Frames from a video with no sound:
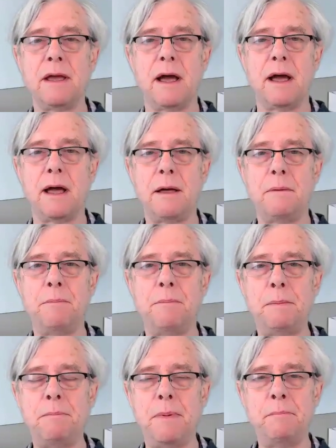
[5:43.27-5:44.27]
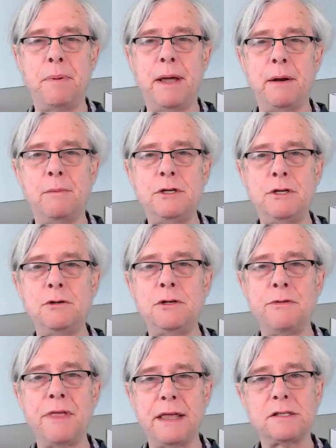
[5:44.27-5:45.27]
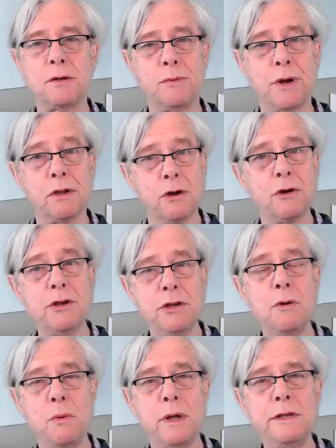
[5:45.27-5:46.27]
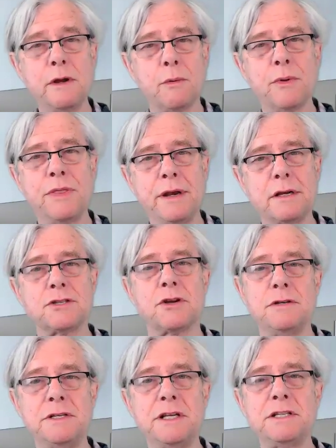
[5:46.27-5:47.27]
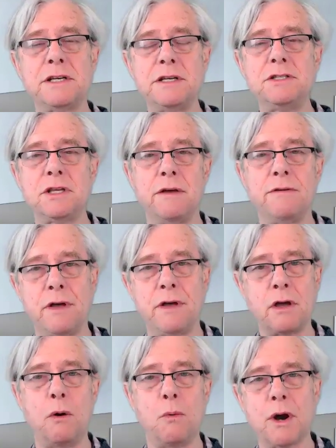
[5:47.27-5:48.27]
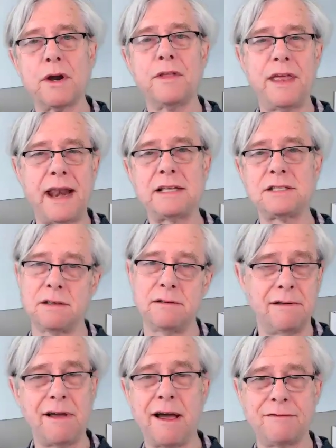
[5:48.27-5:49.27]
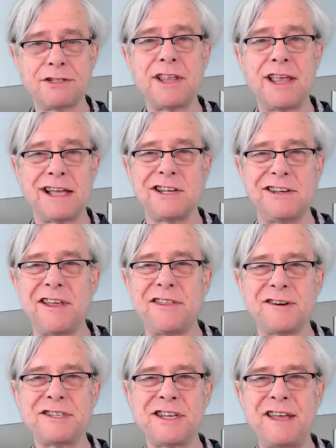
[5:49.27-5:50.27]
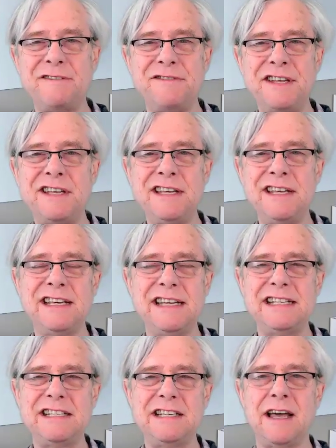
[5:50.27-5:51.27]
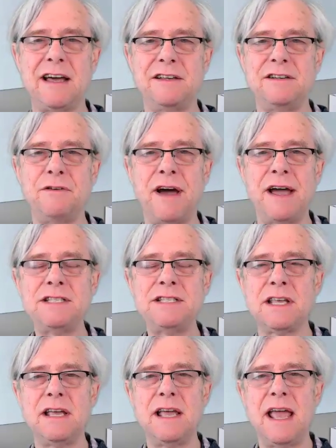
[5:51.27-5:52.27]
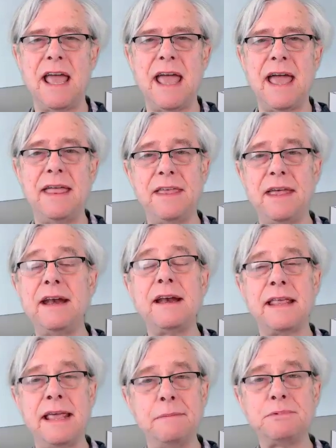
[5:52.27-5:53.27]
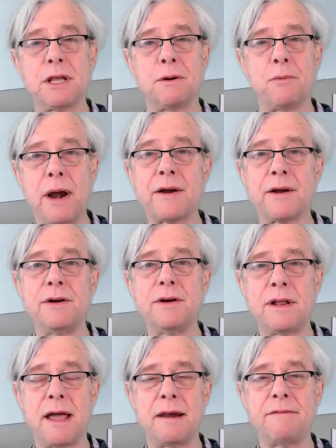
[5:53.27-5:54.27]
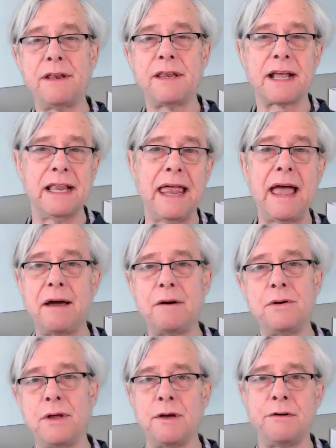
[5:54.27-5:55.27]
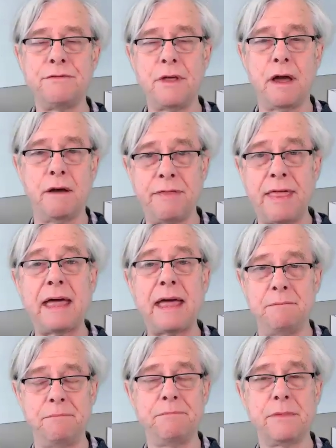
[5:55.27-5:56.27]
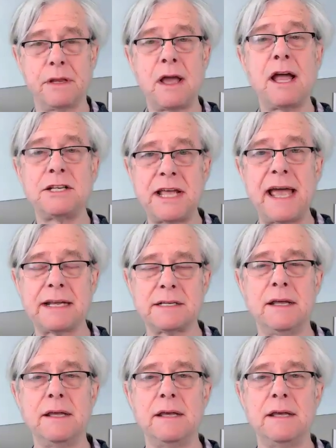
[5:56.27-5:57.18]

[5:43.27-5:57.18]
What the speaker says: But it would do two things. It would alert you when you're within a certain distance of a coworker that obviously has another SafeD device, and then it keeps a record kind of in the cloud of that contact,